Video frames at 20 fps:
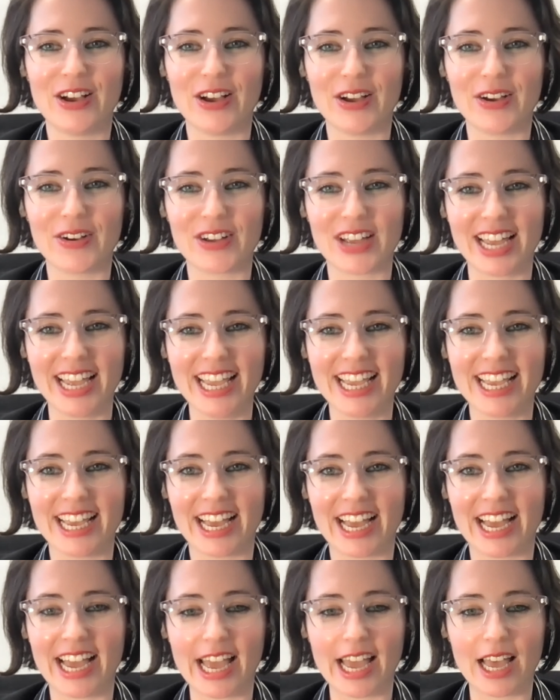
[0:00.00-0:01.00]
Okay,
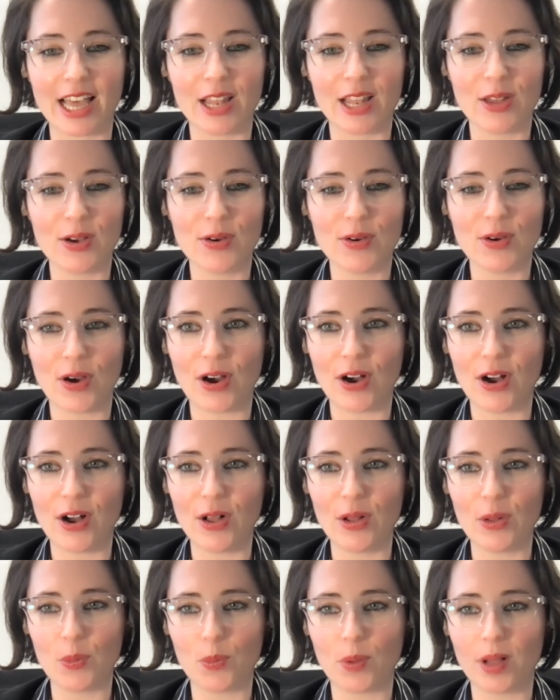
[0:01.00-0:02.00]
hello
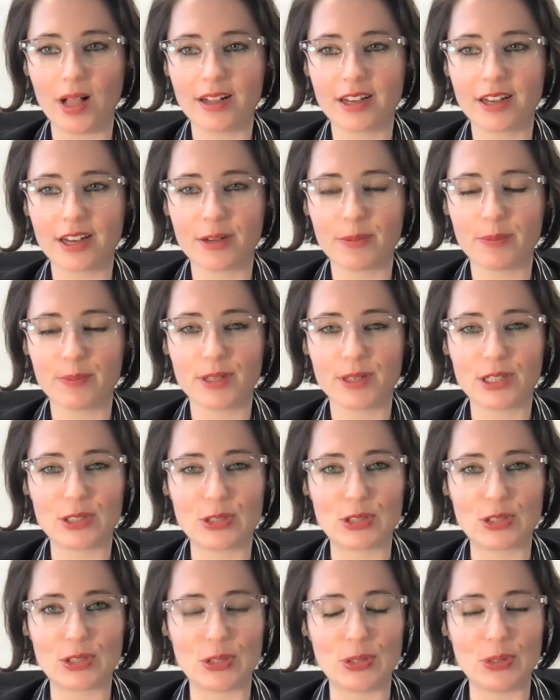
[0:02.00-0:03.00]
all. Welcome
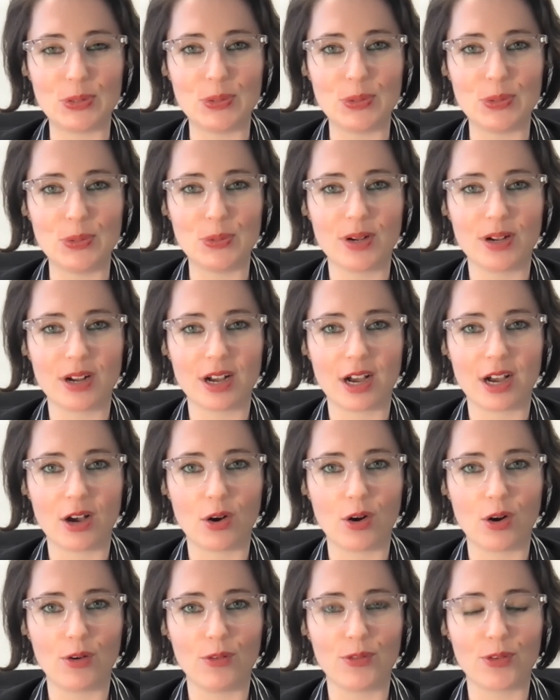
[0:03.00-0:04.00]
to
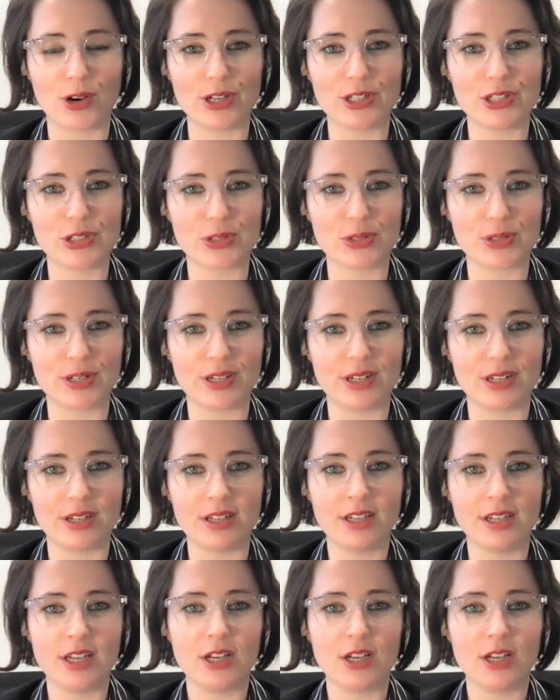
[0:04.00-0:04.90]
our virtual